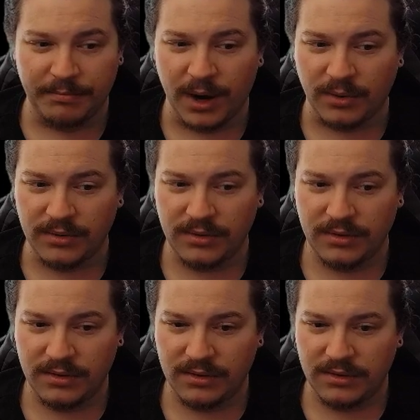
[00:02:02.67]
a boat
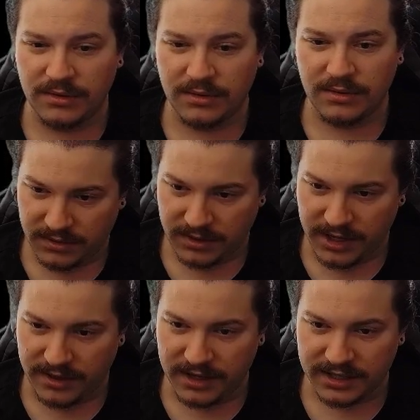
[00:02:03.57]

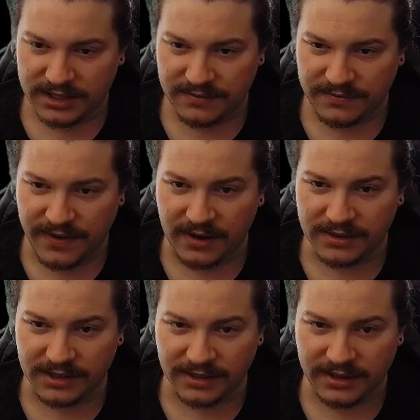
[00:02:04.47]
in this
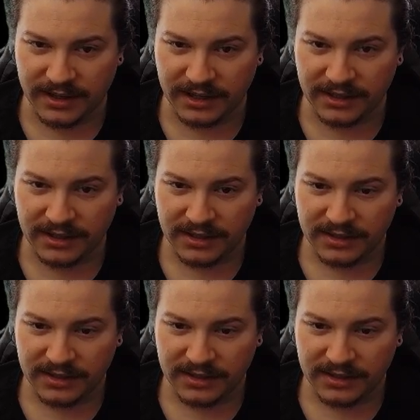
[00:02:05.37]
fountain thing.